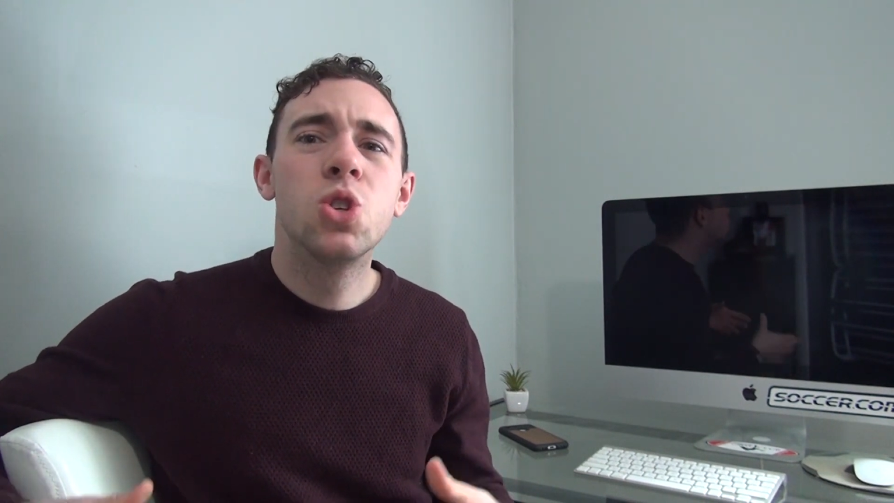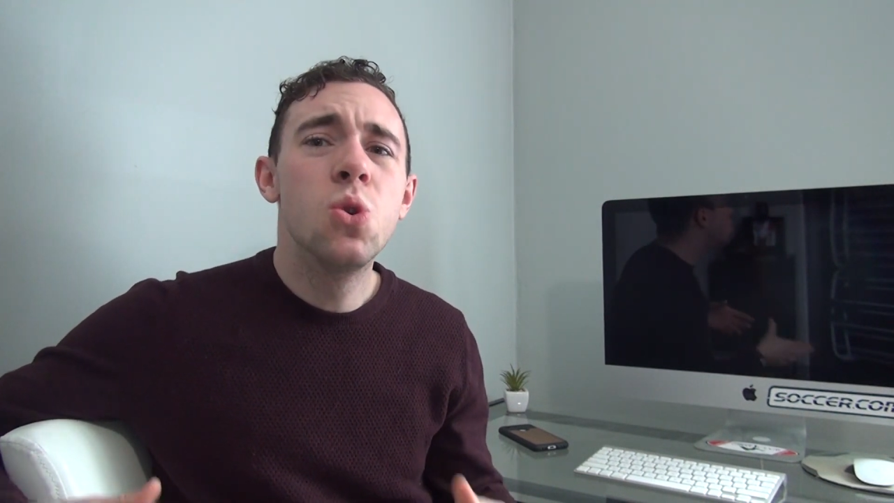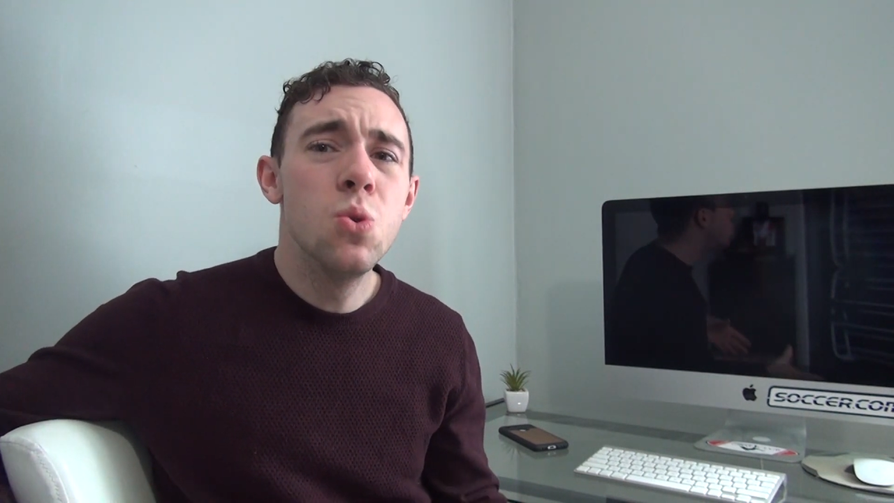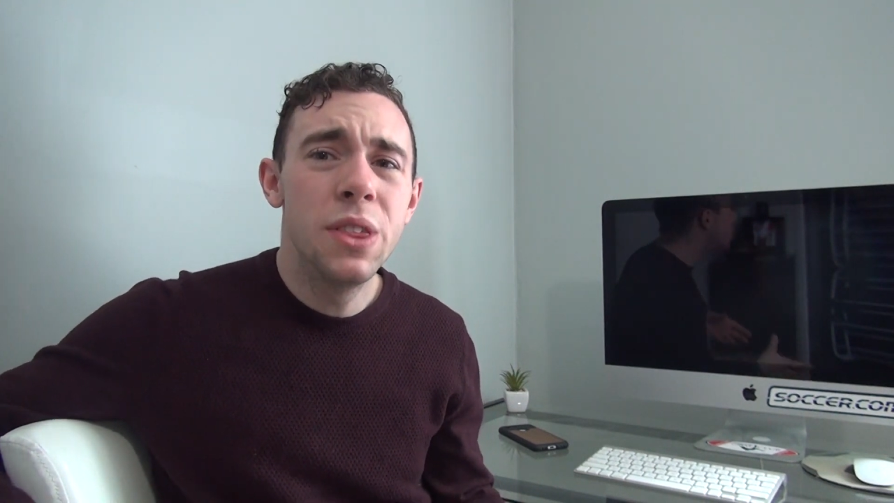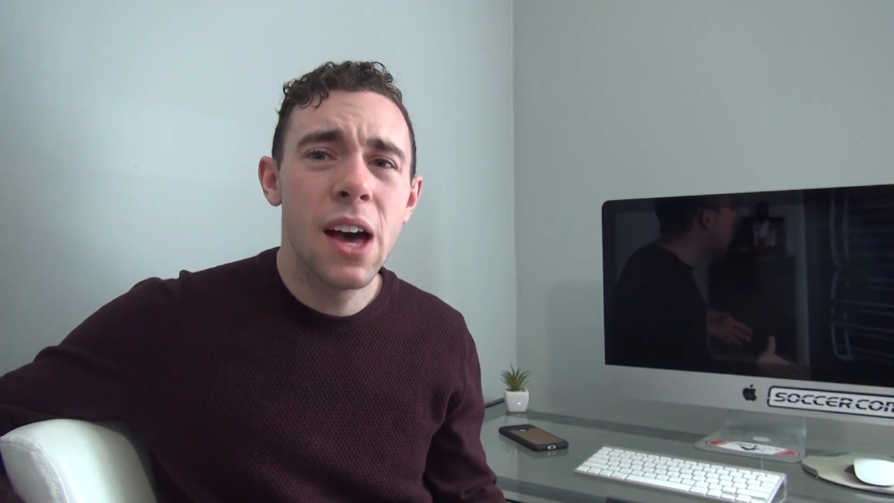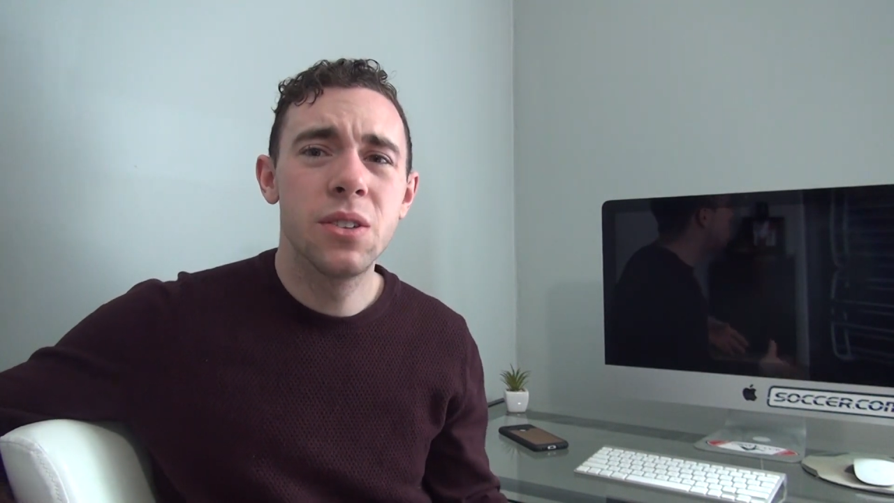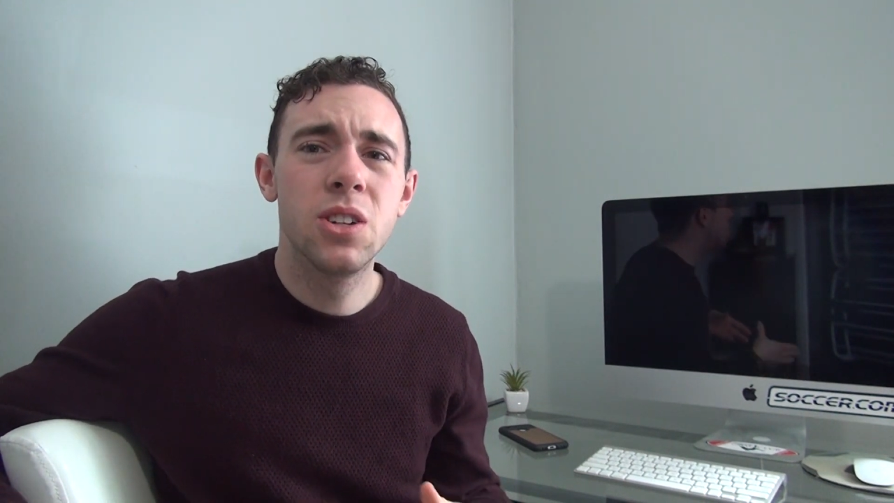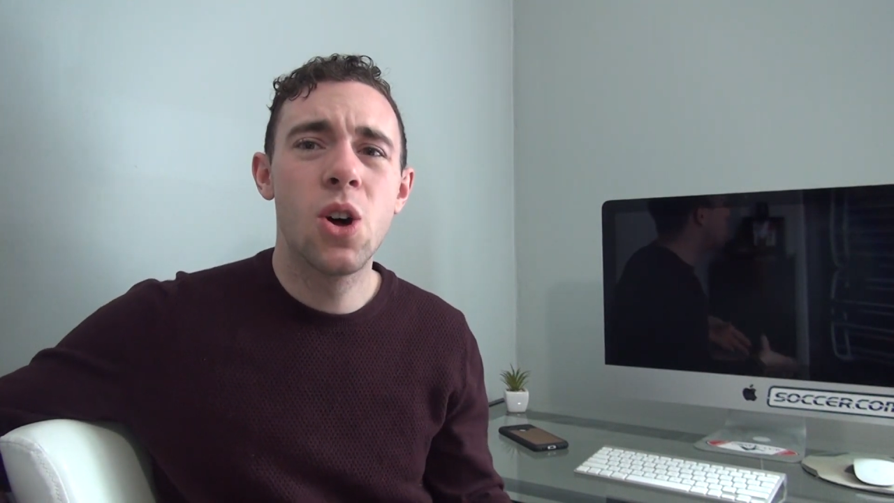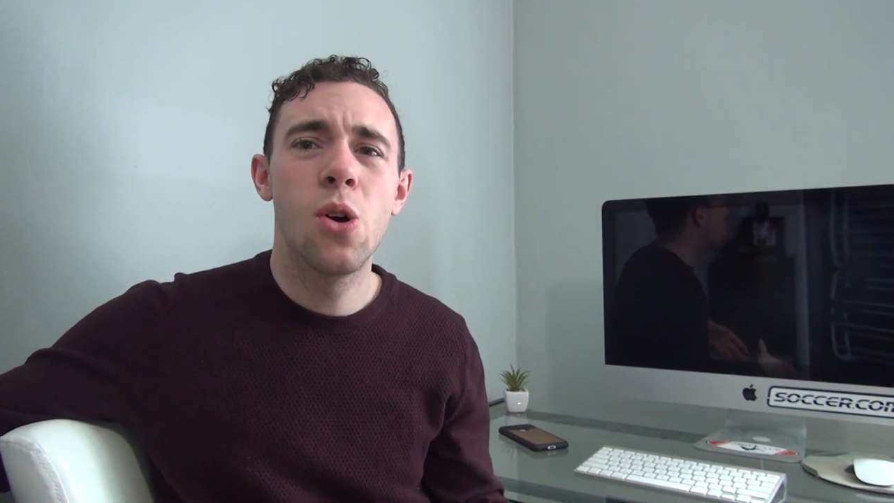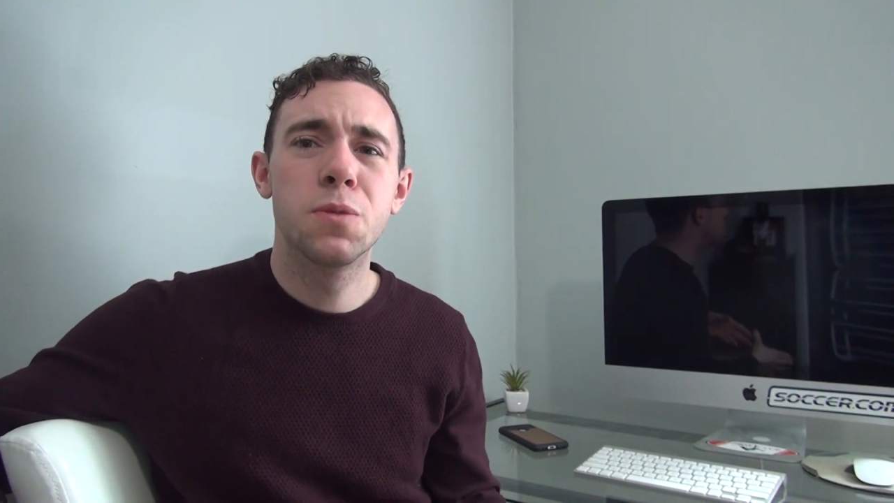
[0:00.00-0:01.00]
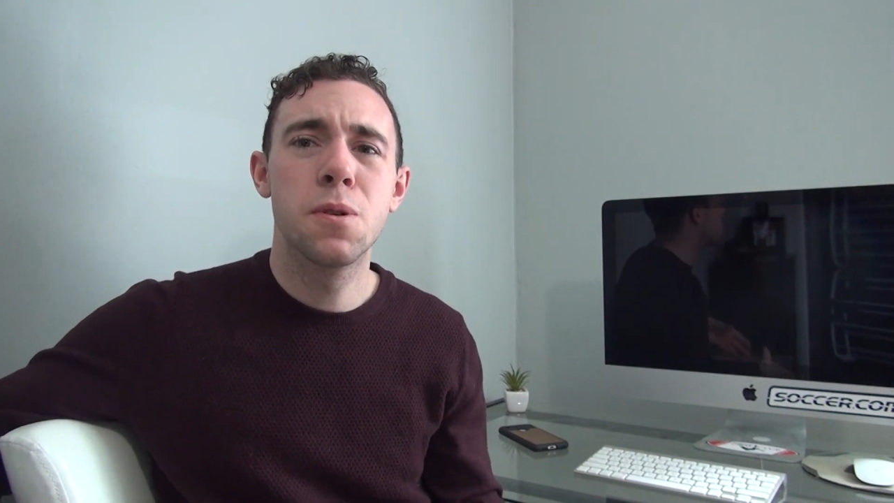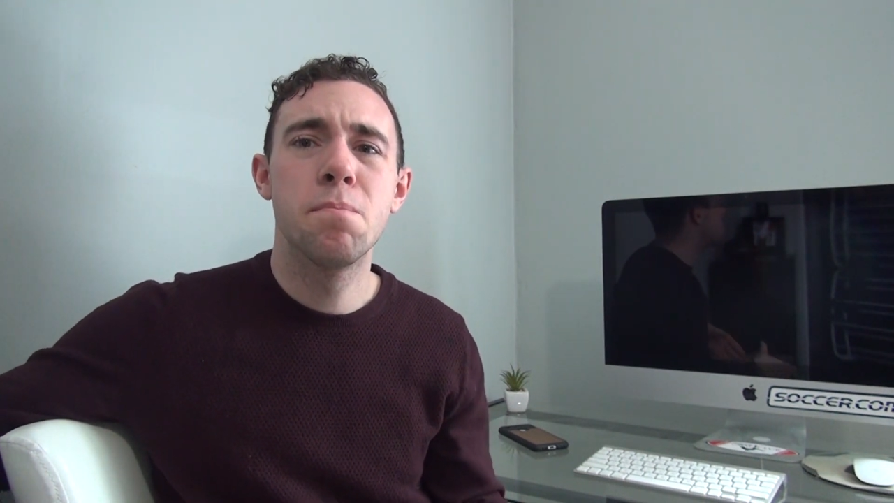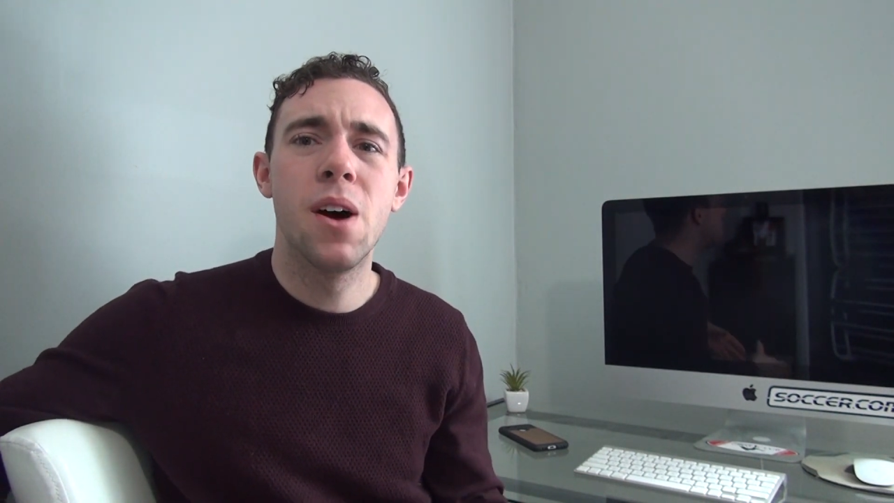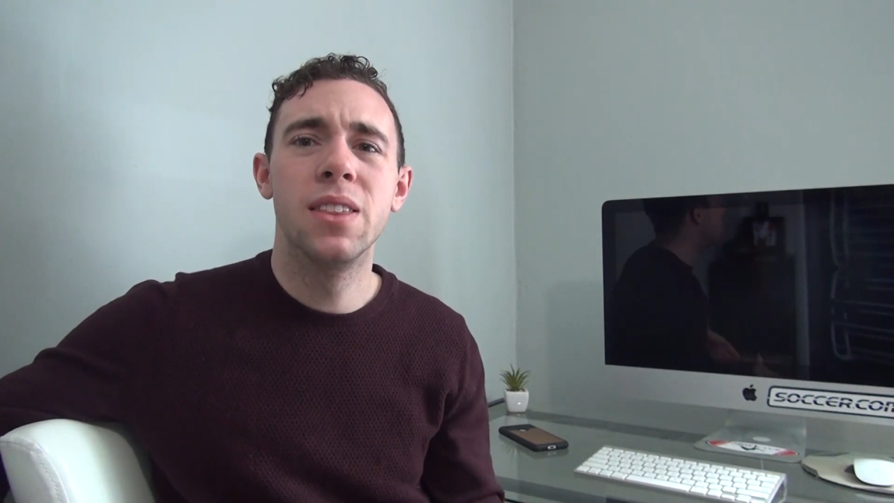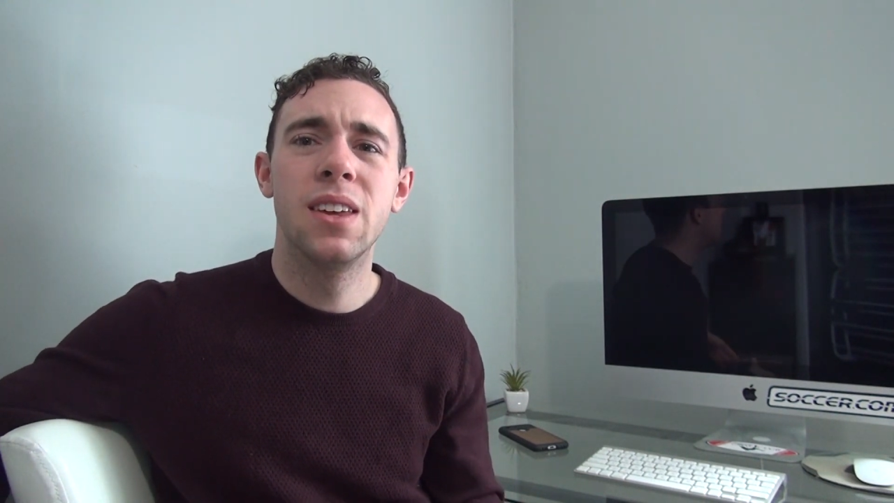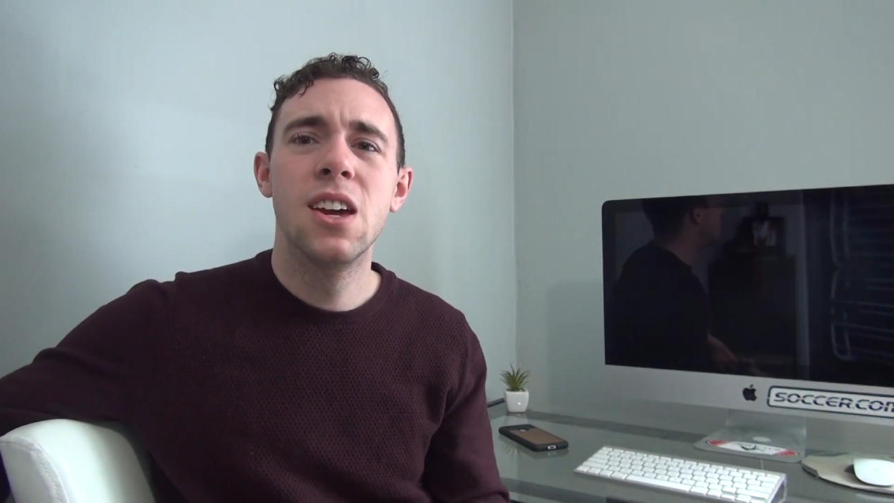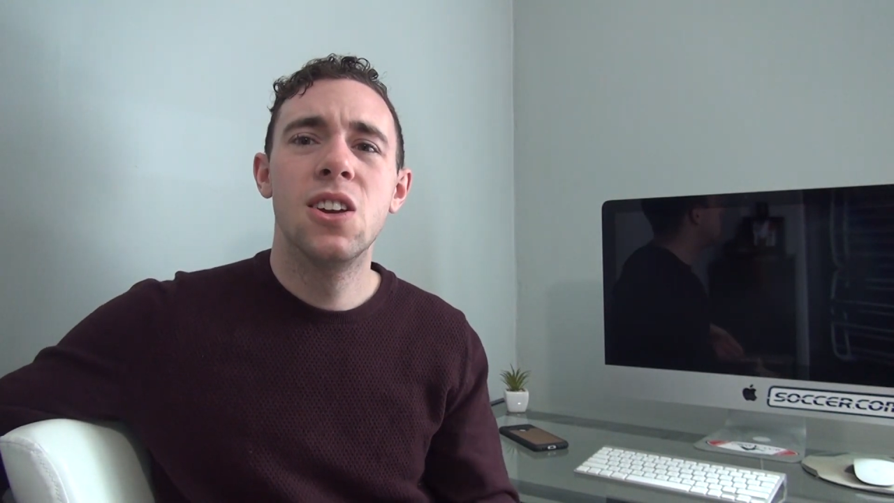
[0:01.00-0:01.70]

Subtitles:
$2,000 per month